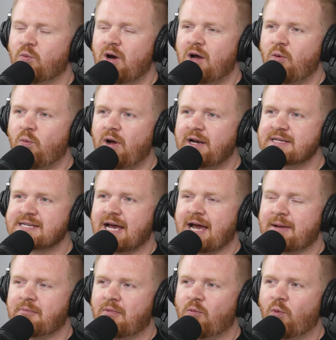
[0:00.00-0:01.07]
What what a
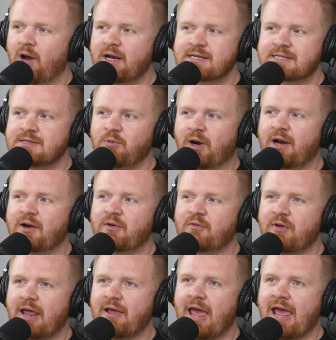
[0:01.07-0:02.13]
time! What a what a
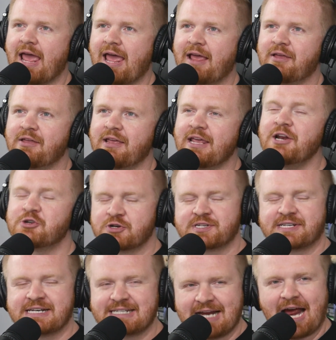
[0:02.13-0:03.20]

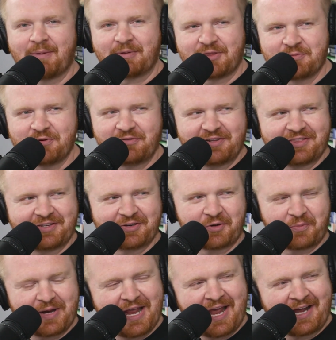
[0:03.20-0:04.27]
interesting time at the movie theater
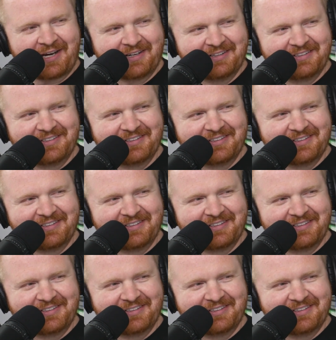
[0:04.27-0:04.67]
we had.